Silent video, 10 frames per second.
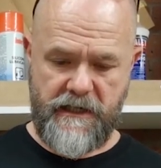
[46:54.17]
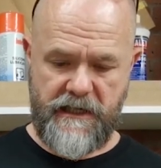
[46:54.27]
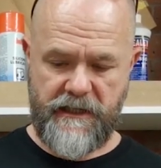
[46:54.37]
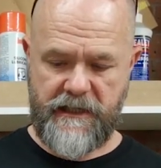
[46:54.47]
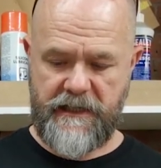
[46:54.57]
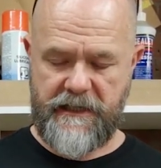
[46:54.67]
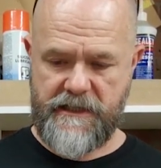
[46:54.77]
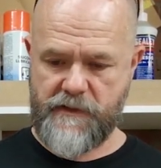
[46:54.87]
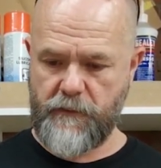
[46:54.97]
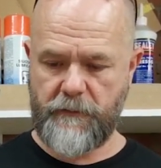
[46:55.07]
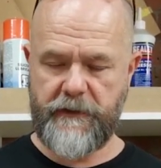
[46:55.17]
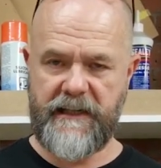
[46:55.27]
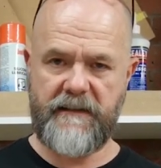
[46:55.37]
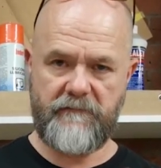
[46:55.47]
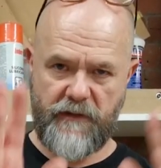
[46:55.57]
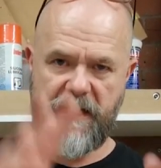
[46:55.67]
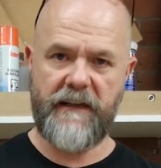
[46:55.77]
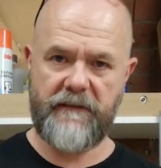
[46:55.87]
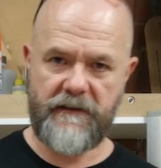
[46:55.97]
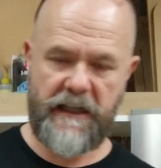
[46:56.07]
And the case will be,
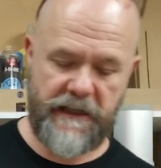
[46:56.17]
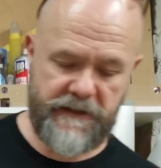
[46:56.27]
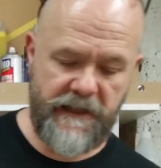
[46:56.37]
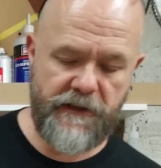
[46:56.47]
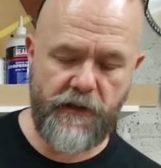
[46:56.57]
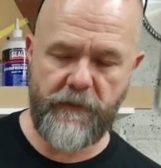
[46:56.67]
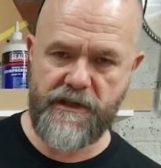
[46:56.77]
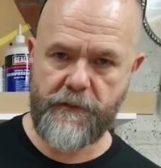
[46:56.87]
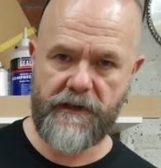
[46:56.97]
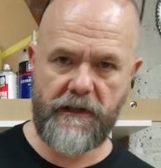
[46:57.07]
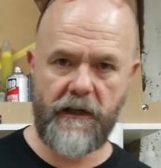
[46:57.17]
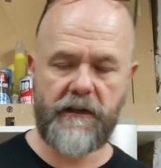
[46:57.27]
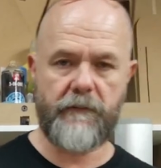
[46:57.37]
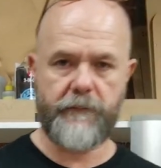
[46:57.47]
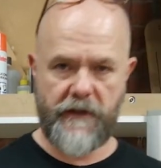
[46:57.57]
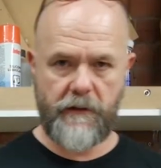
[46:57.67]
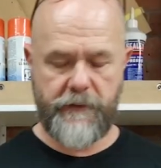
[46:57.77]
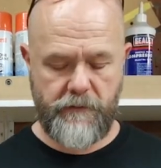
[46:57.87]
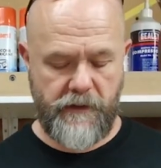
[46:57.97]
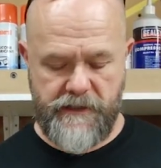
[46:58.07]
well, I'll not tell you too much about the lock, but it'll
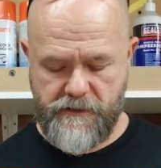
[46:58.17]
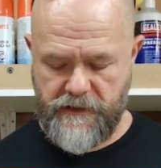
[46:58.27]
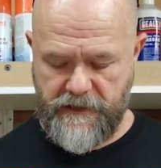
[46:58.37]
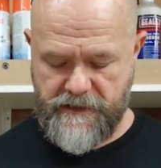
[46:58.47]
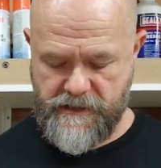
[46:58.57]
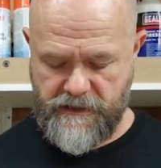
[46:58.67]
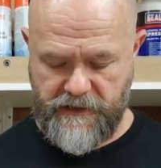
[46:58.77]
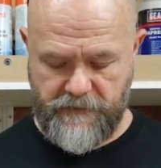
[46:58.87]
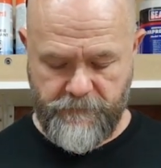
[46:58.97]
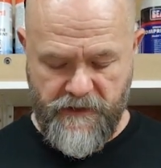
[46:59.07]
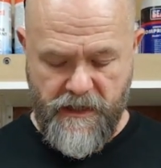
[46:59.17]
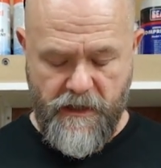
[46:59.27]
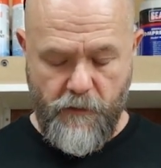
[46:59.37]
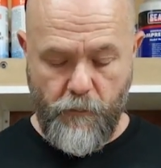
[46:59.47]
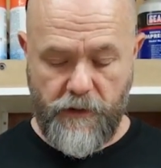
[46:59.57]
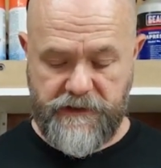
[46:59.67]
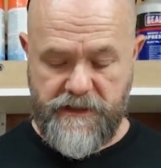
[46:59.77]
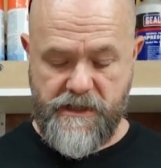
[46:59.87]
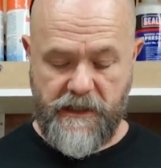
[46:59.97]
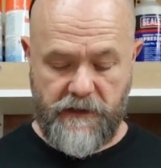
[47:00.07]
be really sort of nice and neat. What the
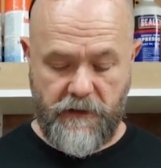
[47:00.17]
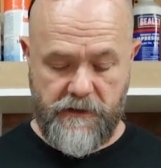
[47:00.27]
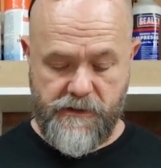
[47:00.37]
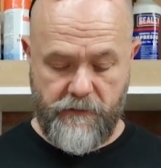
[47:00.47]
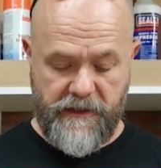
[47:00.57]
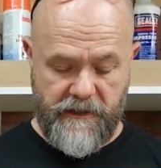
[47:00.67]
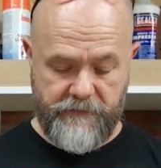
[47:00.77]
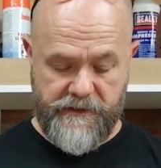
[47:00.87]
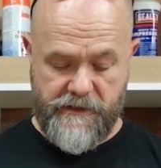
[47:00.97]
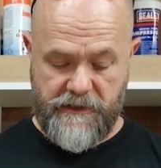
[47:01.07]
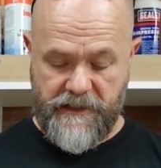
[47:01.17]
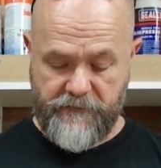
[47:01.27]
jig will also have is it'll